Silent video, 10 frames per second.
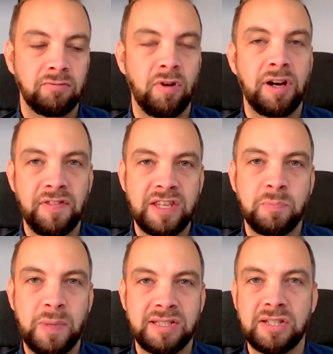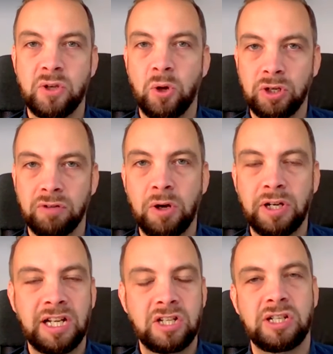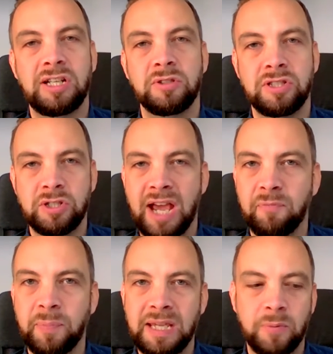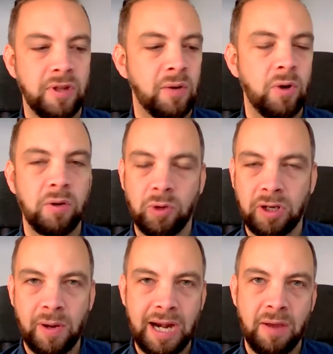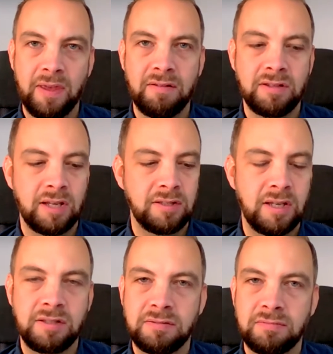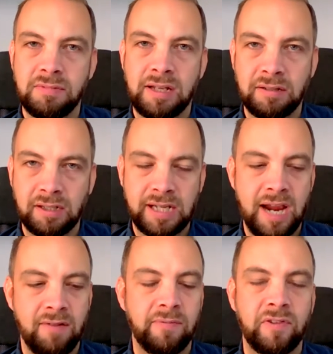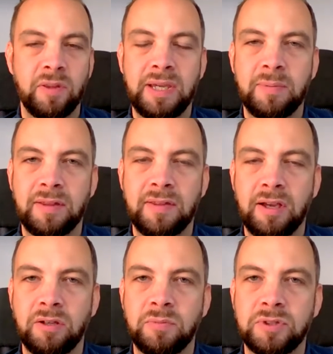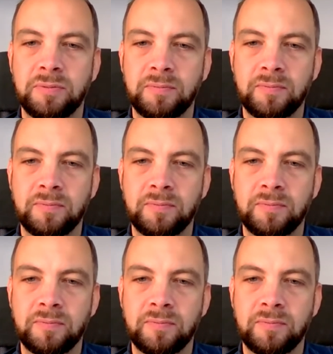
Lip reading: running this business on your own initially, or did you have people that were going out there and caring for the people at their homes?